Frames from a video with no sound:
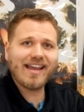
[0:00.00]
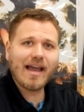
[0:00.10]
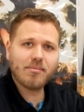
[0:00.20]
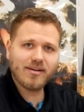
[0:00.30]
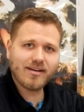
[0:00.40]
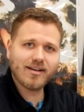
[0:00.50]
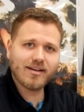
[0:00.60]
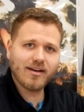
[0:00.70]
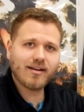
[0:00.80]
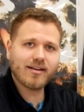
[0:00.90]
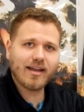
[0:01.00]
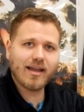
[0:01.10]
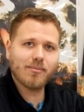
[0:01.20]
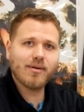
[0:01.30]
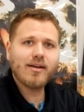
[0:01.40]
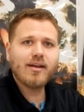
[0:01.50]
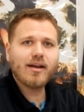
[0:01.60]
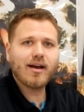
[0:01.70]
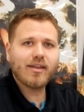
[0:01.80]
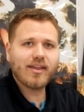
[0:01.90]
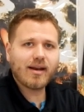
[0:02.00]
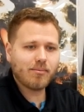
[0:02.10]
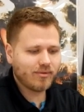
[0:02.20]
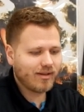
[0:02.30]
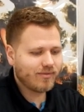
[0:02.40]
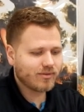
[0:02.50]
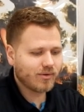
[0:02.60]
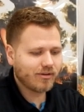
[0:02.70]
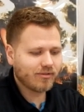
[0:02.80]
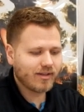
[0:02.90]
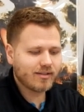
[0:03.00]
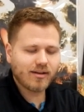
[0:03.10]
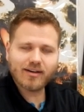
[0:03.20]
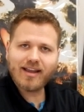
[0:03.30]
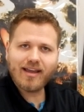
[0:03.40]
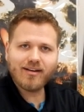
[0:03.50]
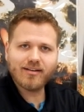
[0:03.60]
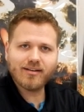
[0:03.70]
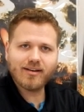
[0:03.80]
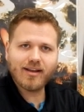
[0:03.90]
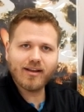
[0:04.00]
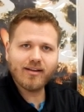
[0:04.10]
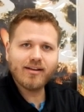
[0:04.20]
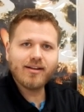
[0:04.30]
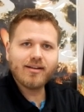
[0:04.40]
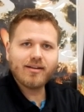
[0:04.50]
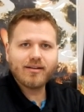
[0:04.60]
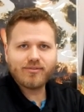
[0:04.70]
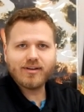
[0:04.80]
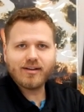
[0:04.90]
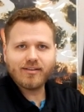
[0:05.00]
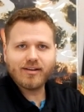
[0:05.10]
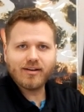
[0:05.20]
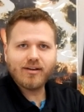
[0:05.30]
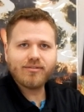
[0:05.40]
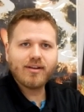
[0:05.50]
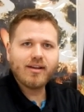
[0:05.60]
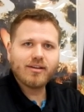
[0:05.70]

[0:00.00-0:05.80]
the Captain Canuck game uh, that I believe is going to release on Canada Day fittingly enough.